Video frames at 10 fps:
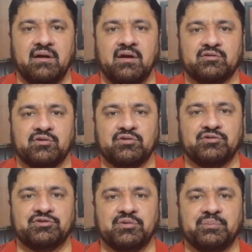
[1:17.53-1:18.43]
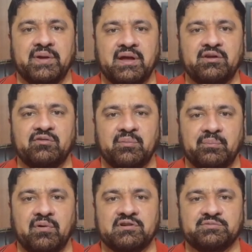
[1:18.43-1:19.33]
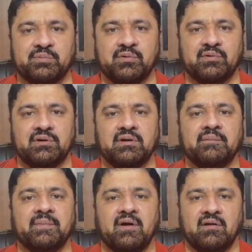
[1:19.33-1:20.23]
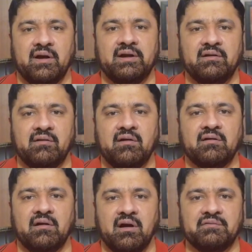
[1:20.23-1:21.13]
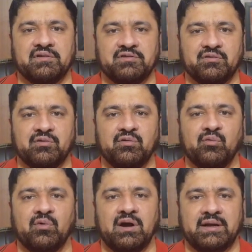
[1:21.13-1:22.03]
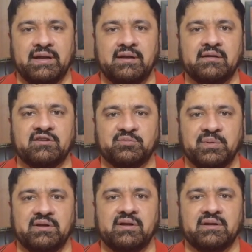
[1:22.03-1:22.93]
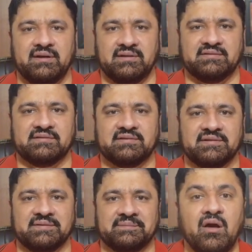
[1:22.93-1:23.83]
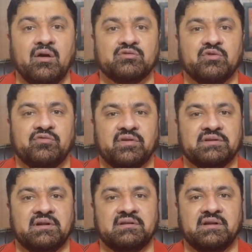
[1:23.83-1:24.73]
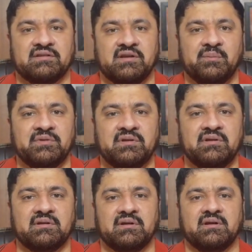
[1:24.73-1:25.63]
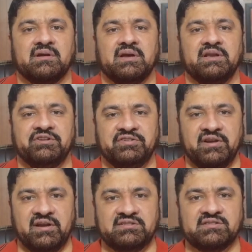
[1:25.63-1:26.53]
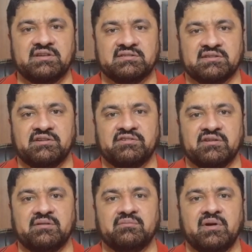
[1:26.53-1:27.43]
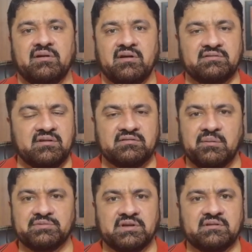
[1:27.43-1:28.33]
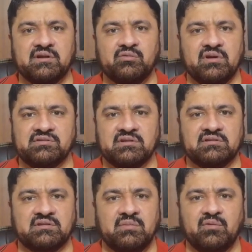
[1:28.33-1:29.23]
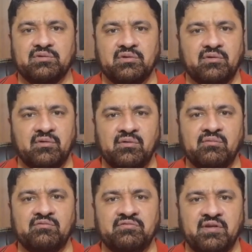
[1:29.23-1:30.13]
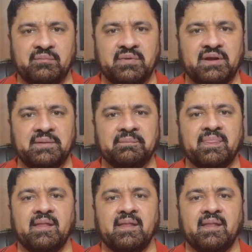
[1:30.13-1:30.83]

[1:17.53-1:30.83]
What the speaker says: So you should bring your passport or ID card along with you while taking the speaking test. So further, the examiner initiates the discussion by asking some general questions about your home, family,